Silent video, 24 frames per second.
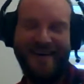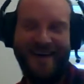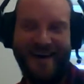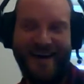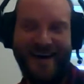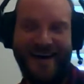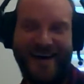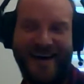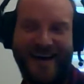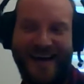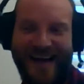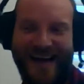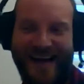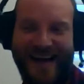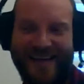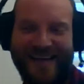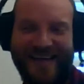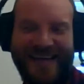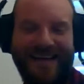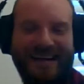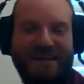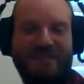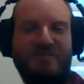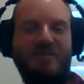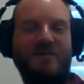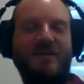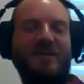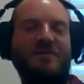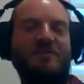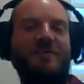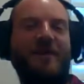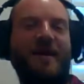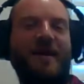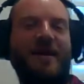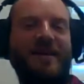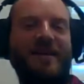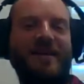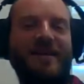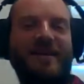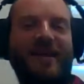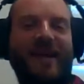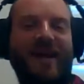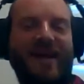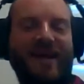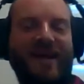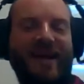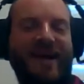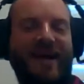And yeah, I think making
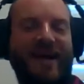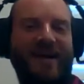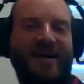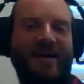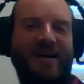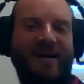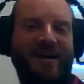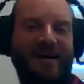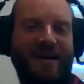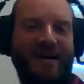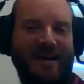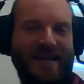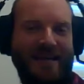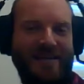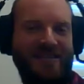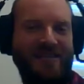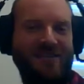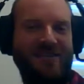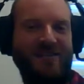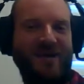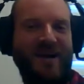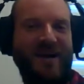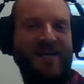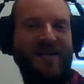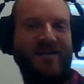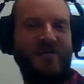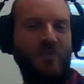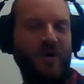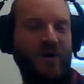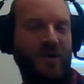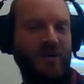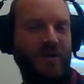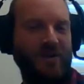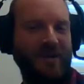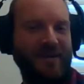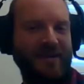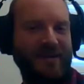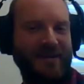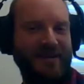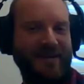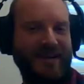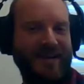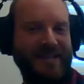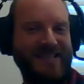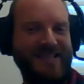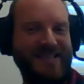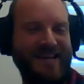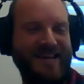a AR integrated welding
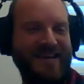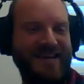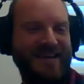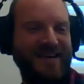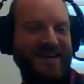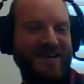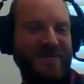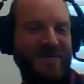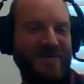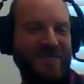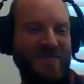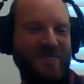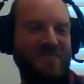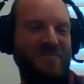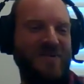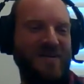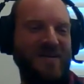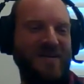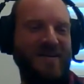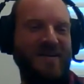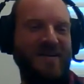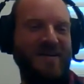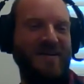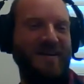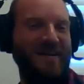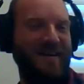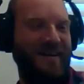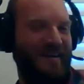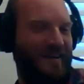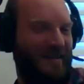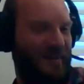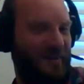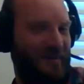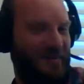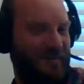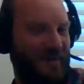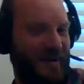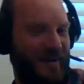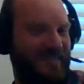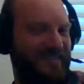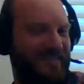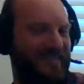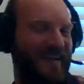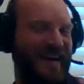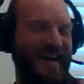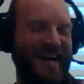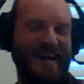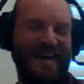headset would be a lot of fun,